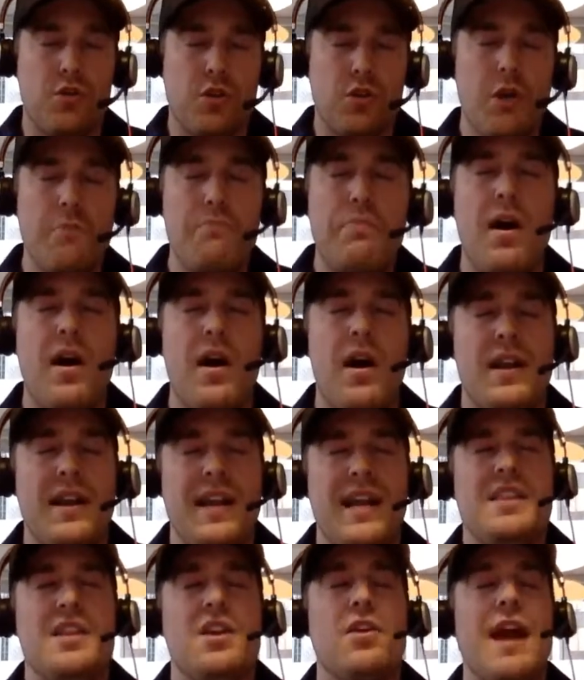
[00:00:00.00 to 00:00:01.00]
Groupon
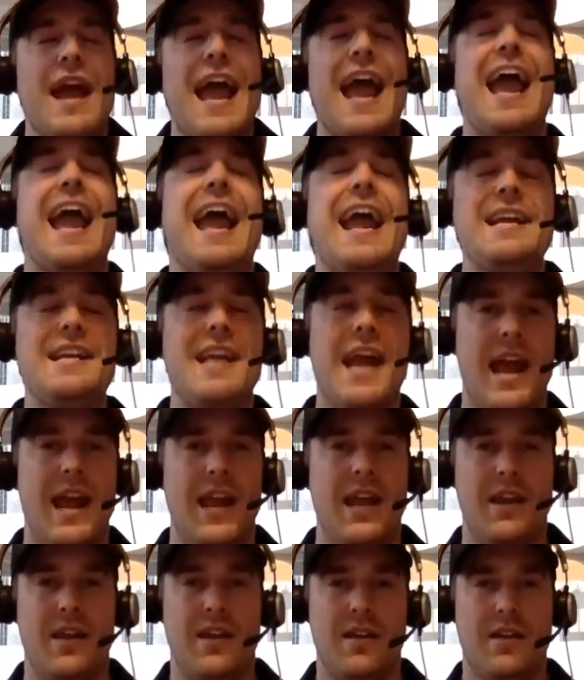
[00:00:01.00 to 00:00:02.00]
in their
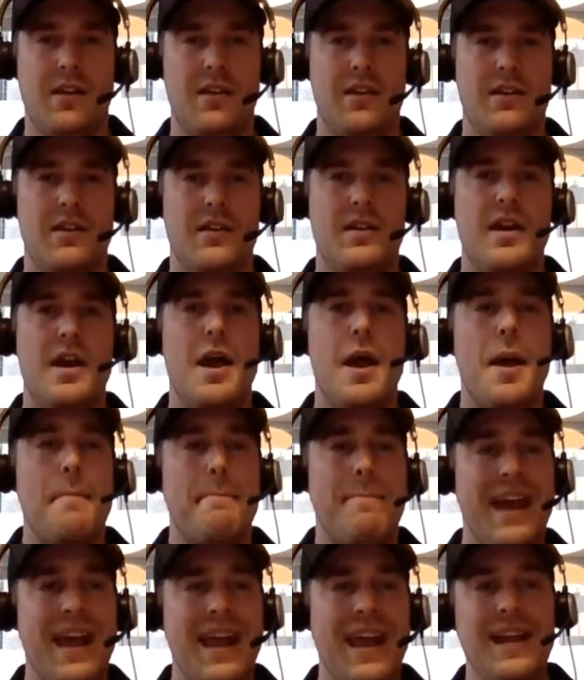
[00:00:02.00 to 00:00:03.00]
heyday
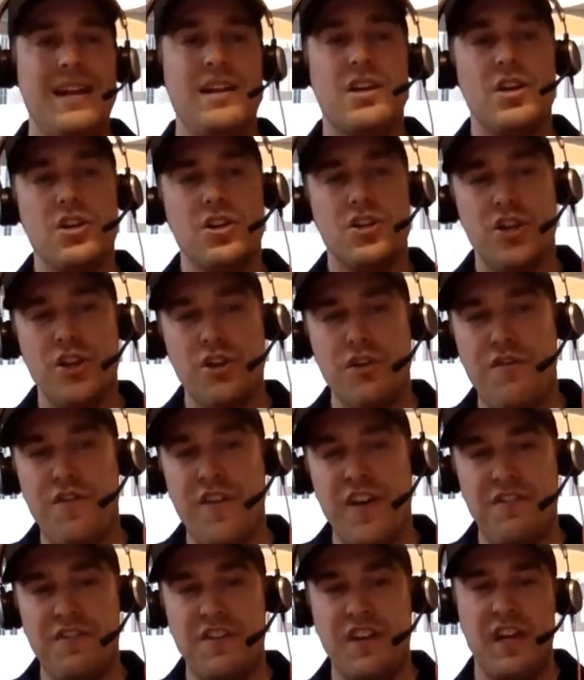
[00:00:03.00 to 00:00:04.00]
paid
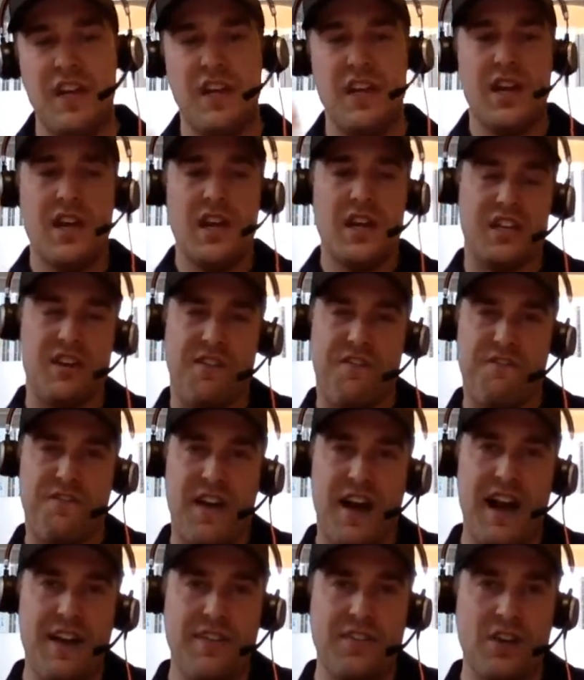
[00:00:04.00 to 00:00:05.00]
250 to
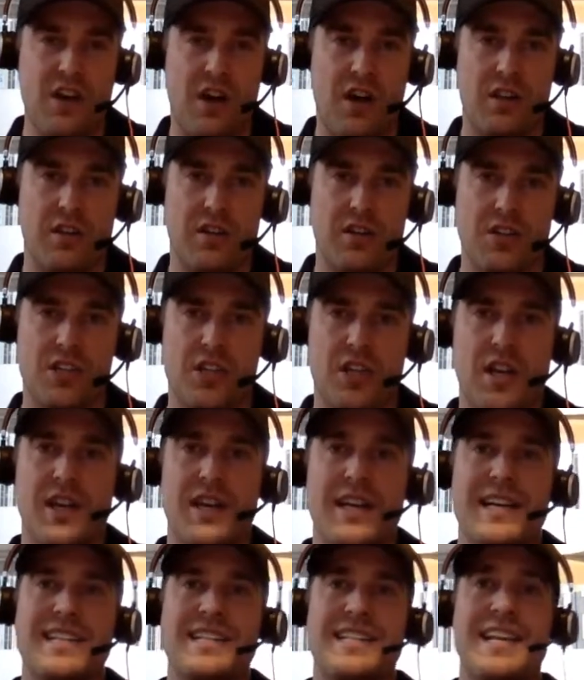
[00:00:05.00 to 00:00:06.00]
$5
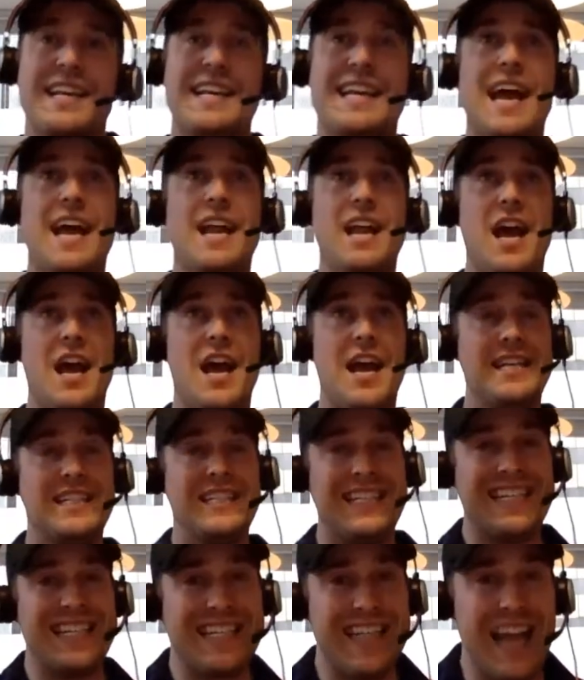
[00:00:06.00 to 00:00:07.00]
to get a
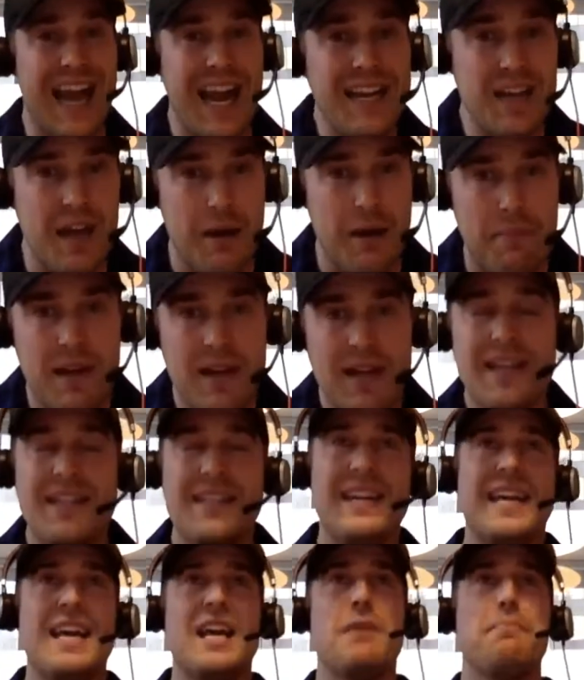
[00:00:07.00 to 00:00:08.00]
sign up,
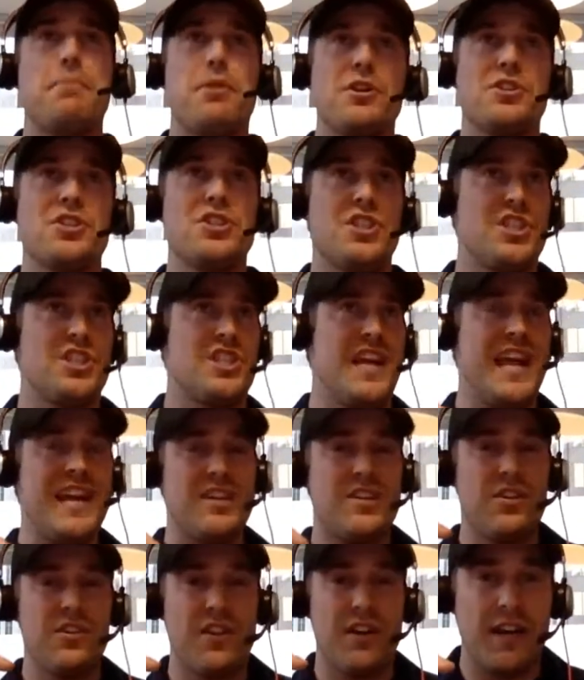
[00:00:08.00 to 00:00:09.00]
to get a person just to
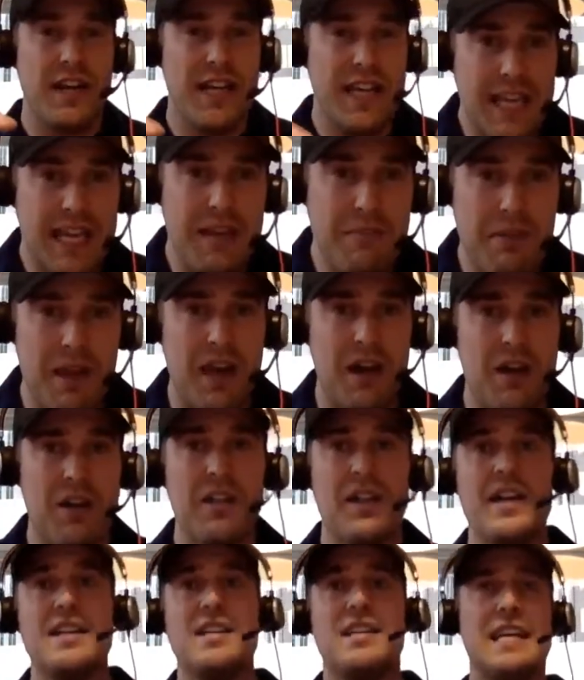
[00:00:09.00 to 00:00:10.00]
enter their
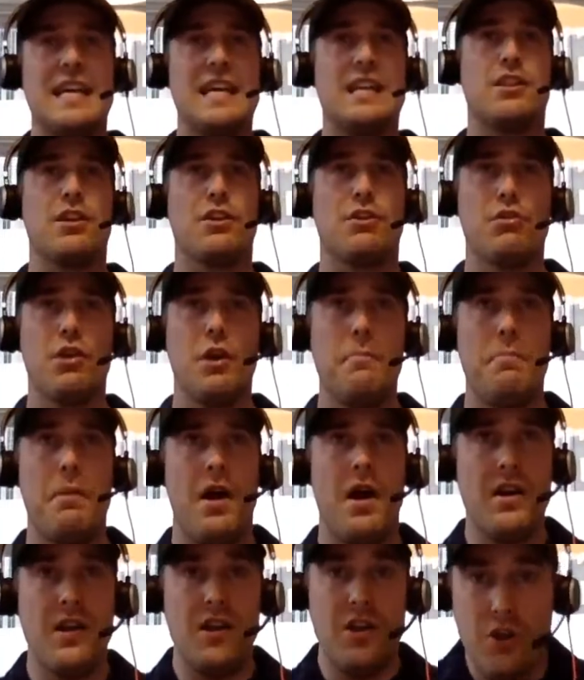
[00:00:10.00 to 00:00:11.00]
email, to get the
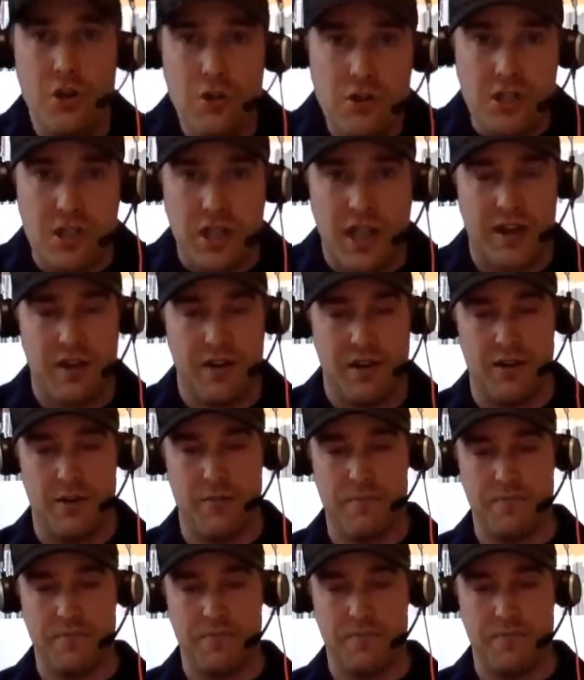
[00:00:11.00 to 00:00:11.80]
Groupon newsletter.